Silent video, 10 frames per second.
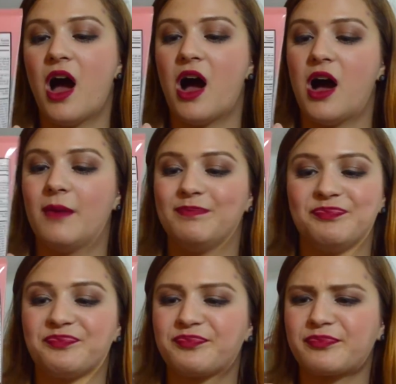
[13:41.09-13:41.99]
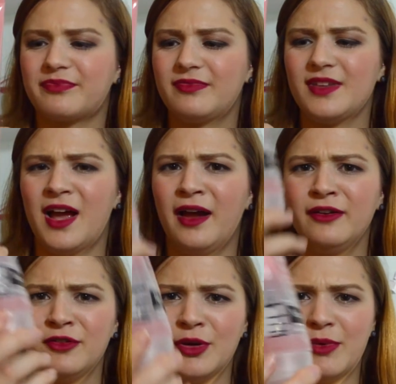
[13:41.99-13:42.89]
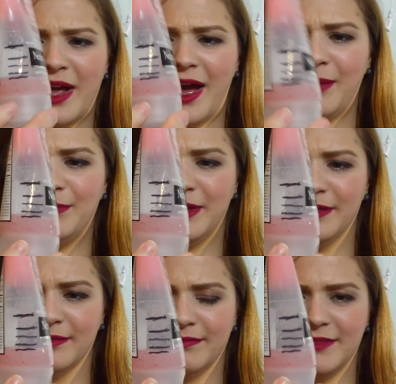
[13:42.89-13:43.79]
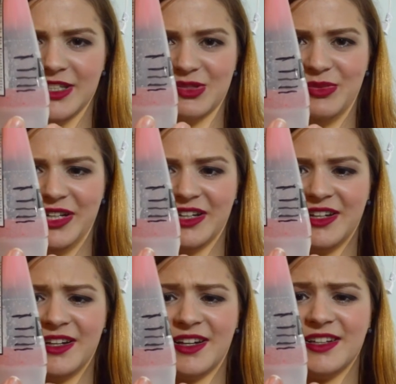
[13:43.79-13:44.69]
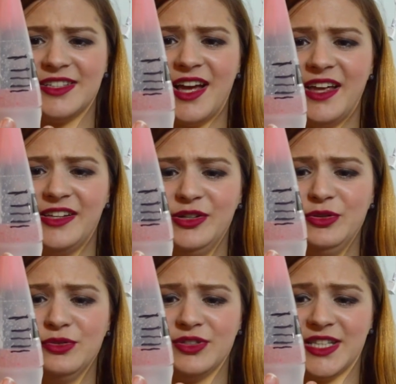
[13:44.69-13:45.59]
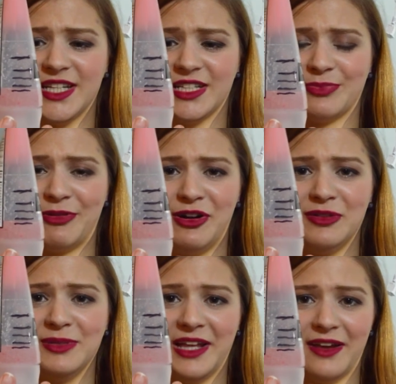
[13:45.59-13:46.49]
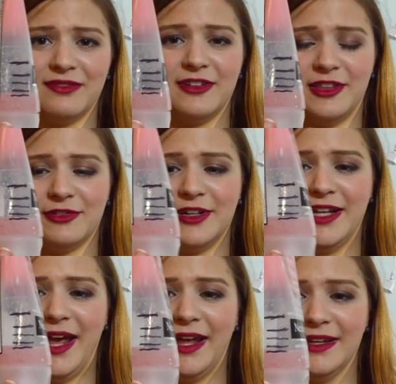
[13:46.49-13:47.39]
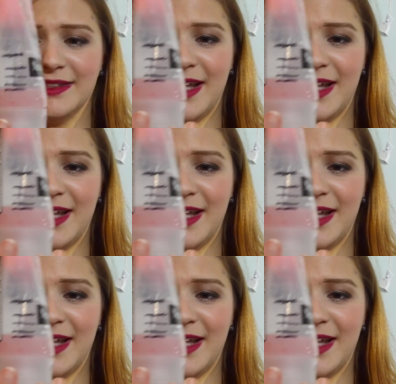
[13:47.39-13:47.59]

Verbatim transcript: Um, I don't know what happened this week. Because I use this probably every three days,